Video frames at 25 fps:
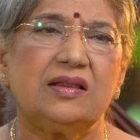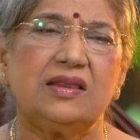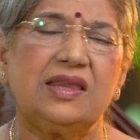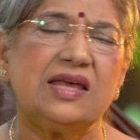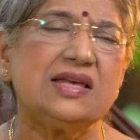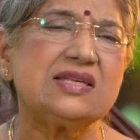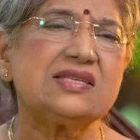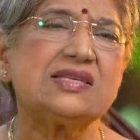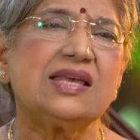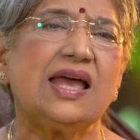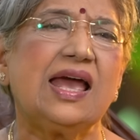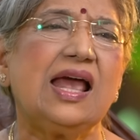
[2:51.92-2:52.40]

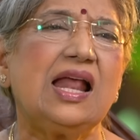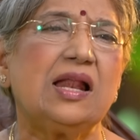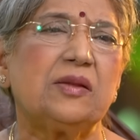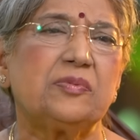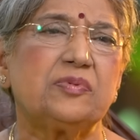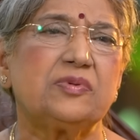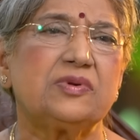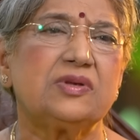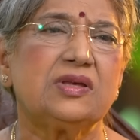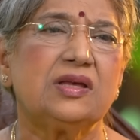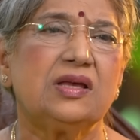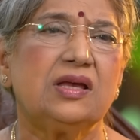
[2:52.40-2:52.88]
This
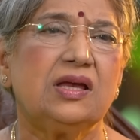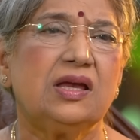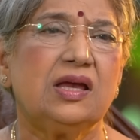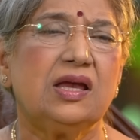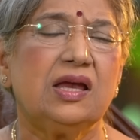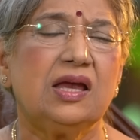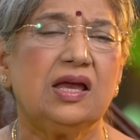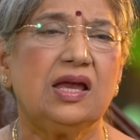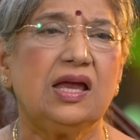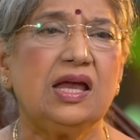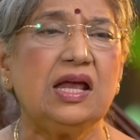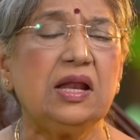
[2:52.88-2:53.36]
helps
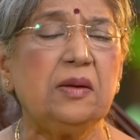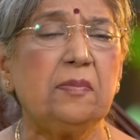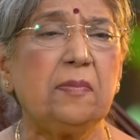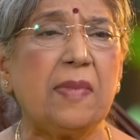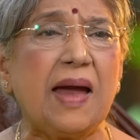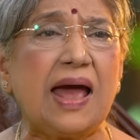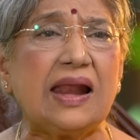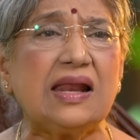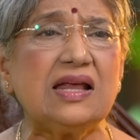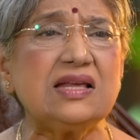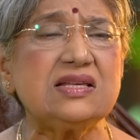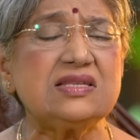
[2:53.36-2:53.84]
in
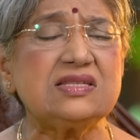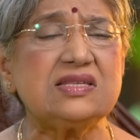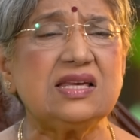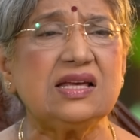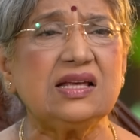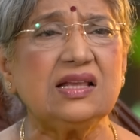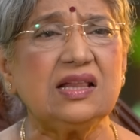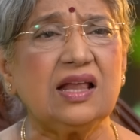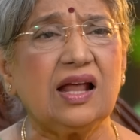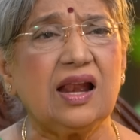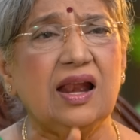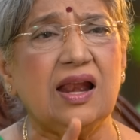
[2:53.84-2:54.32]

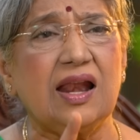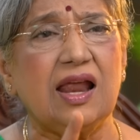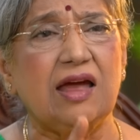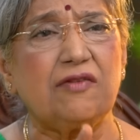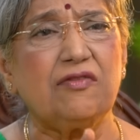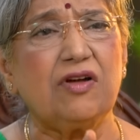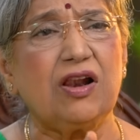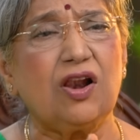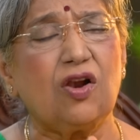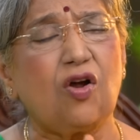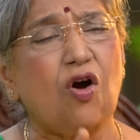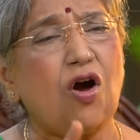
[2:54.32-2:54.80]
balancing the
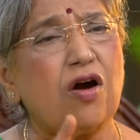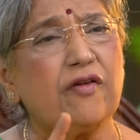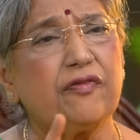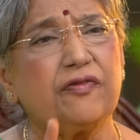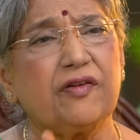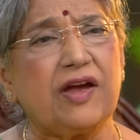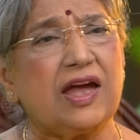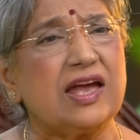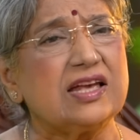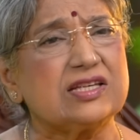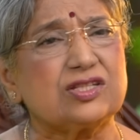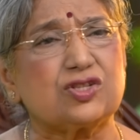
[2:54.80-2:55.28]
level
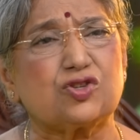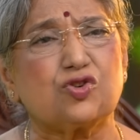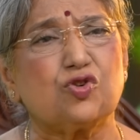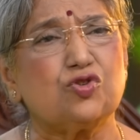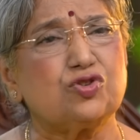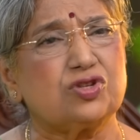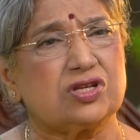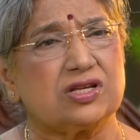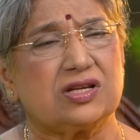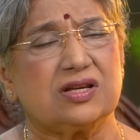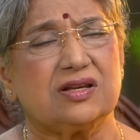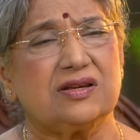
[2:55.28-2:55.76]
of
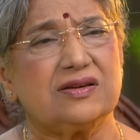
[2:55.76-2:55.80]
estrogen,